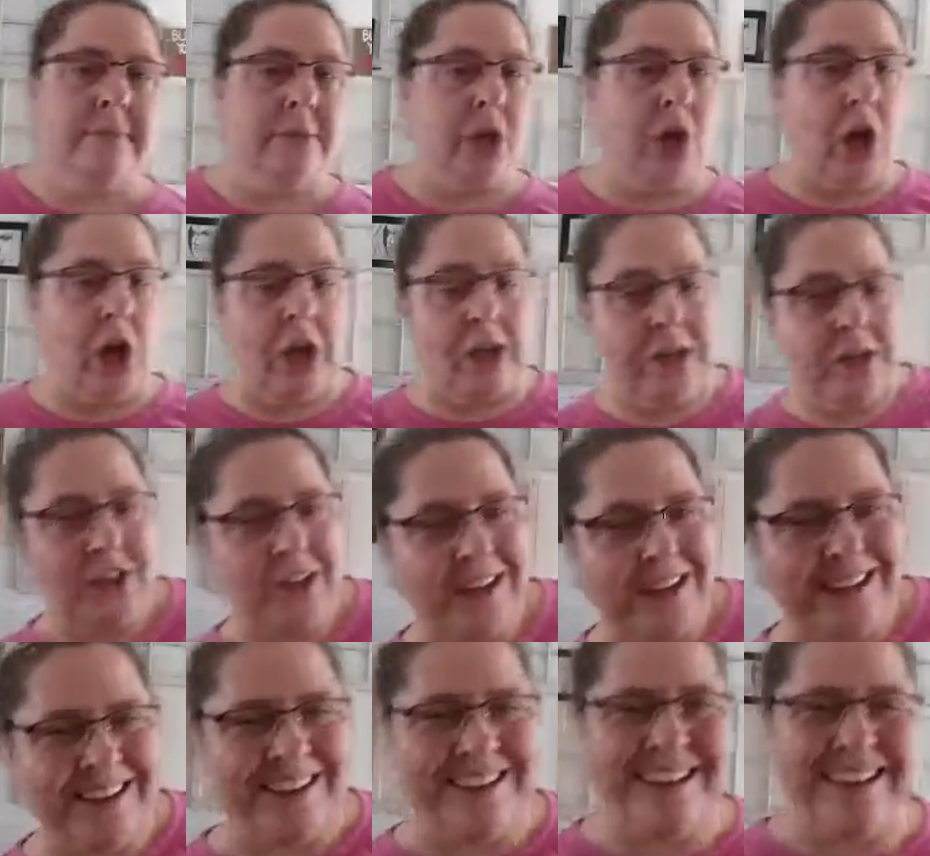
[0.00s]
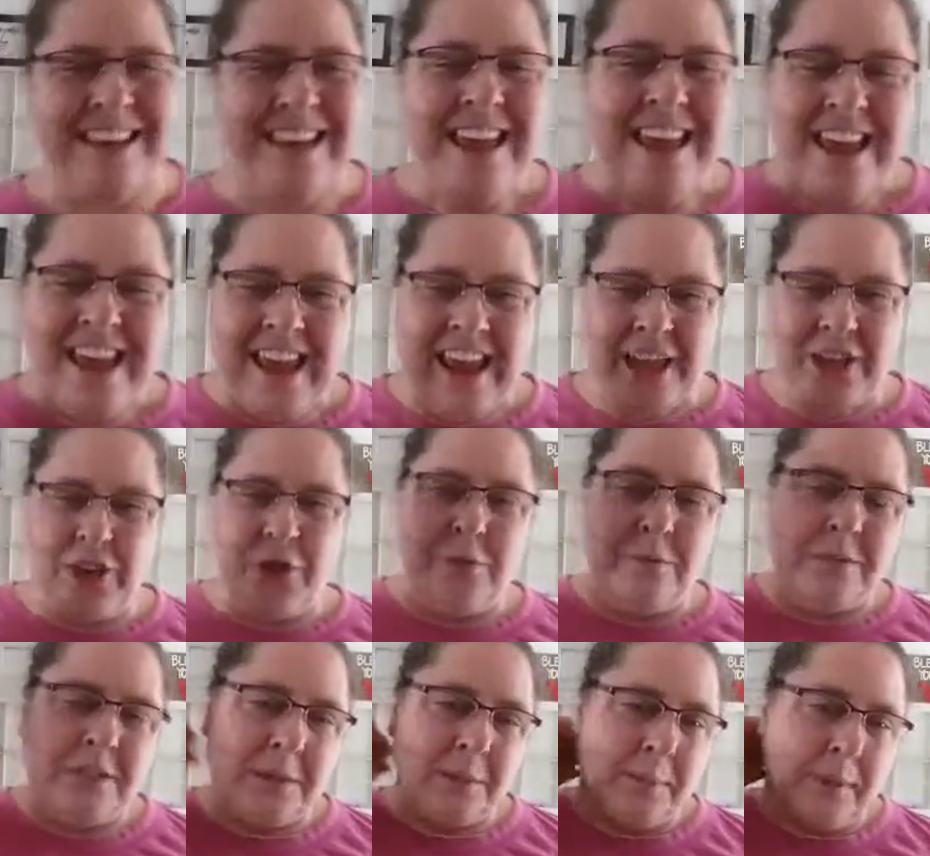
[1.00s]
dodge and
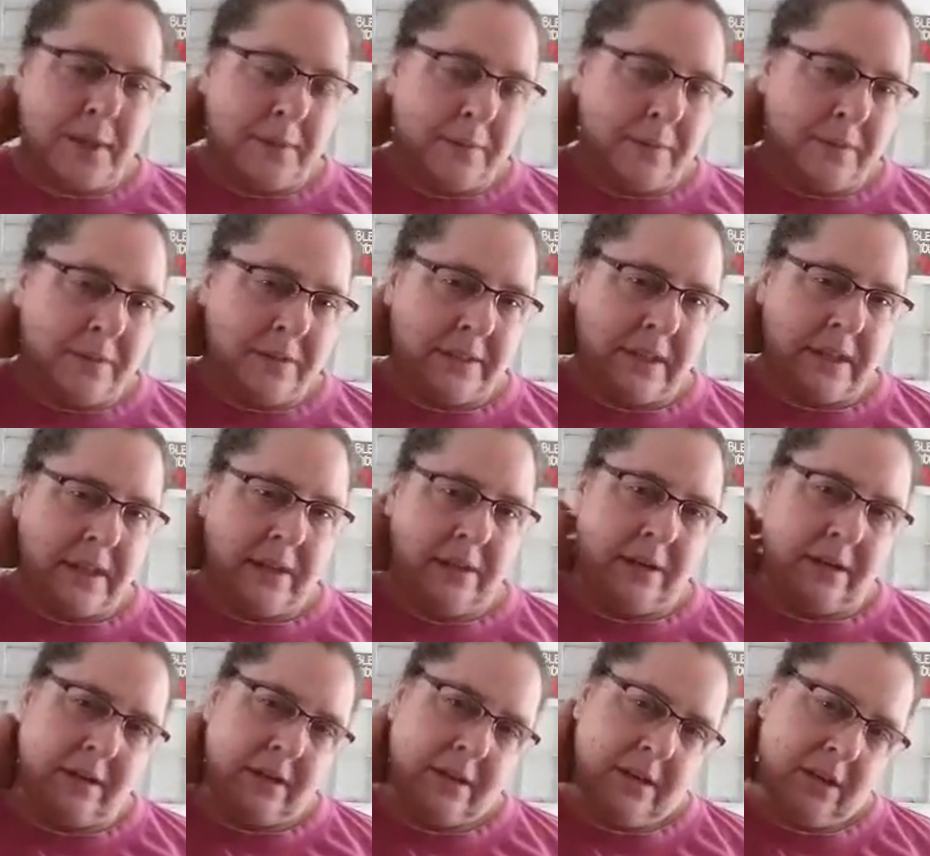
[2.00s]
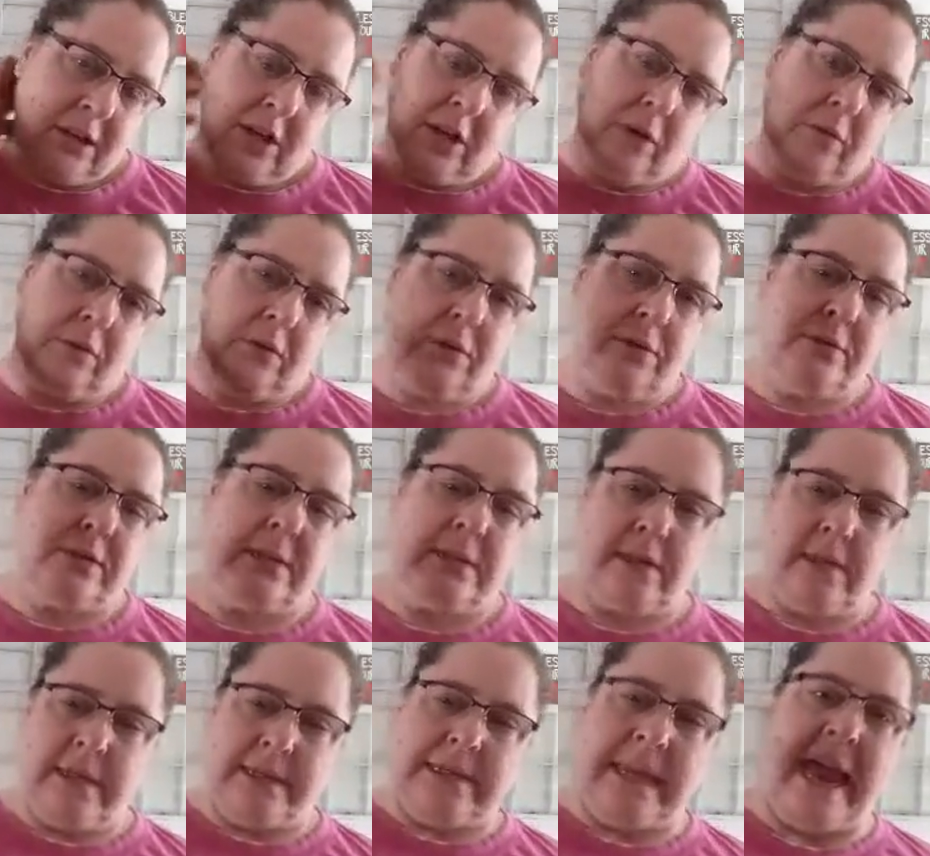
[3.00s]
use the people's use
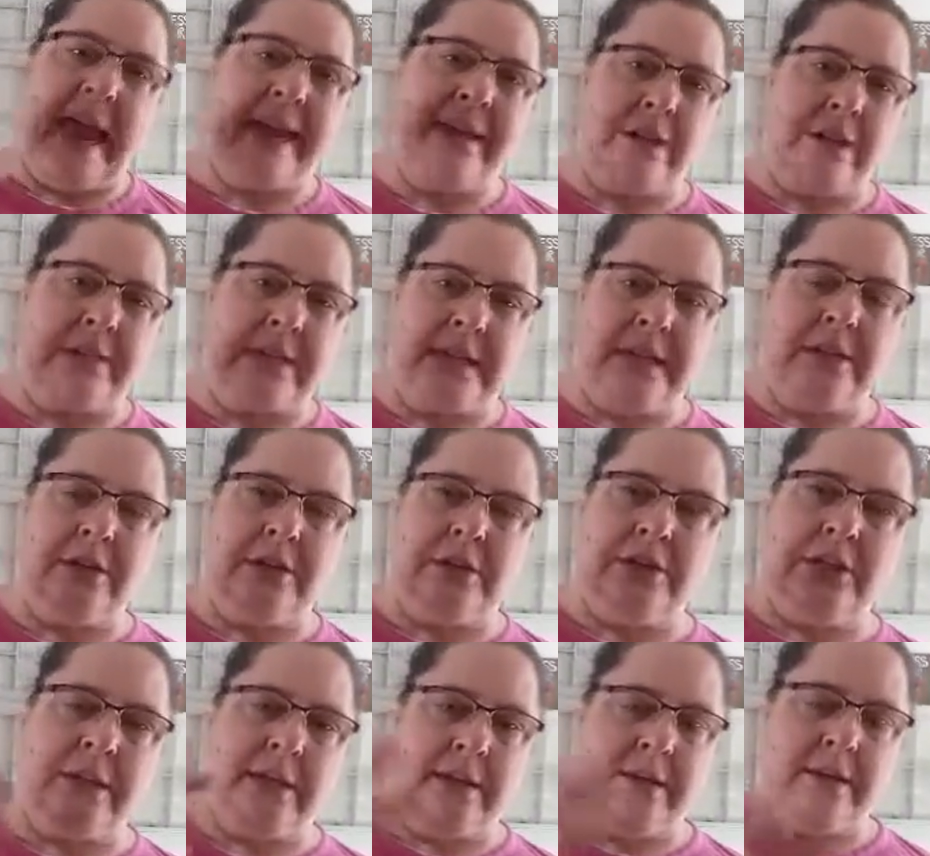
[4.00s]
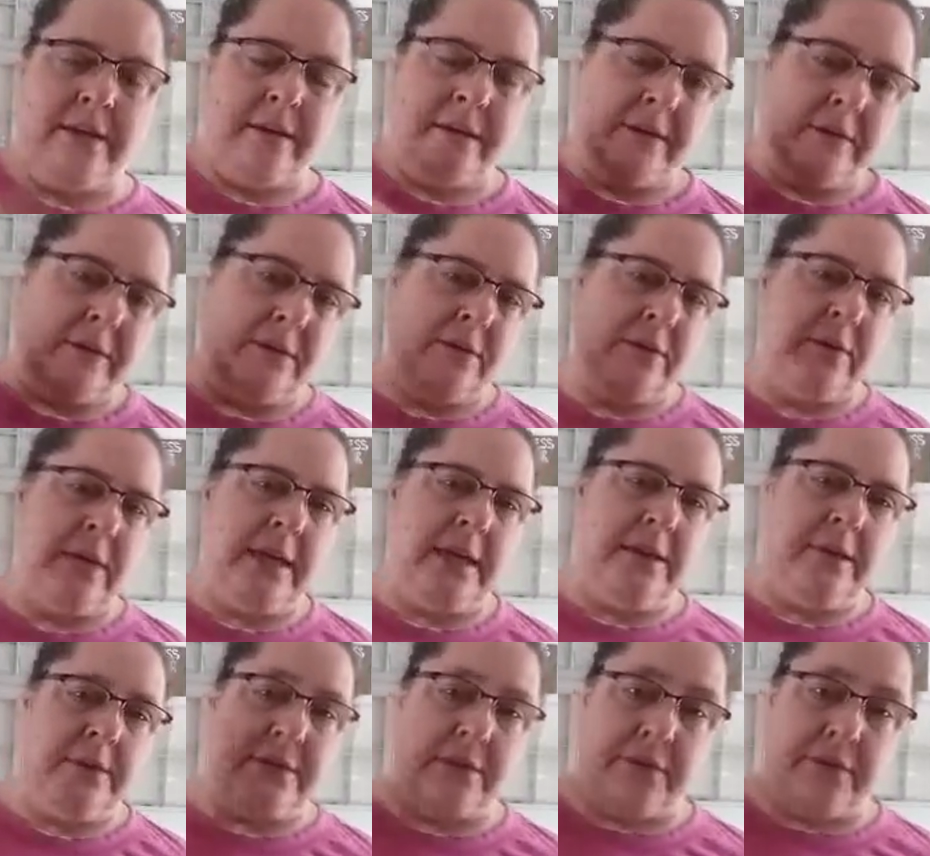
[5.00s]
the attacker's energy to either